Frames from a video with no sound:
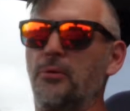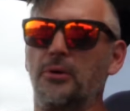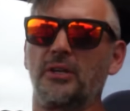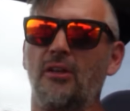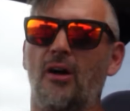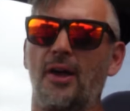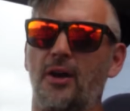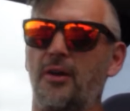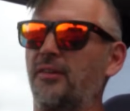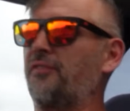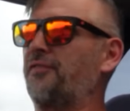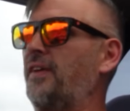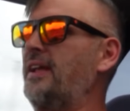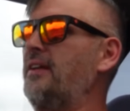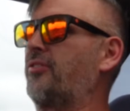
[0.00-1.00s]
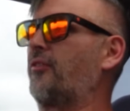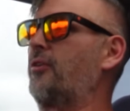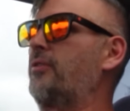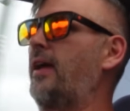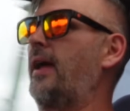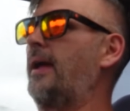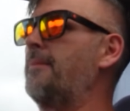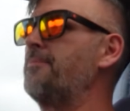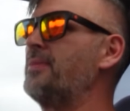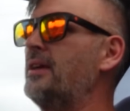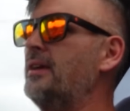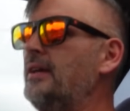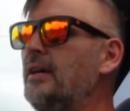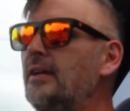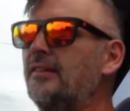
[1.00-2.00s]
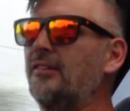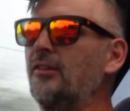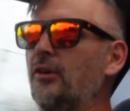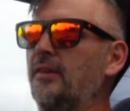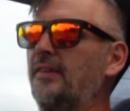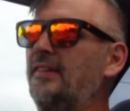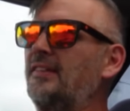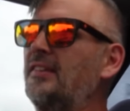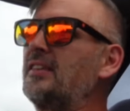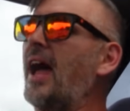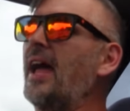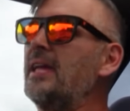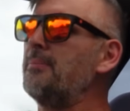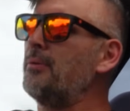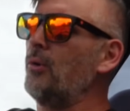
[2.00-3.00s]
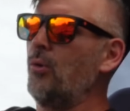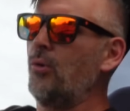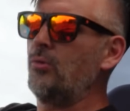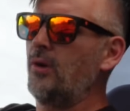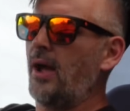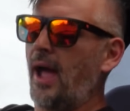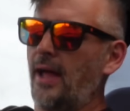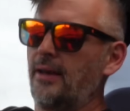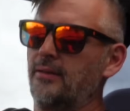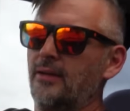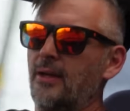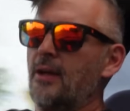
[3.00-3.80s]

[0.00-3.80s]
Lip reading: nimble and light on its feet through there. It's not as stable at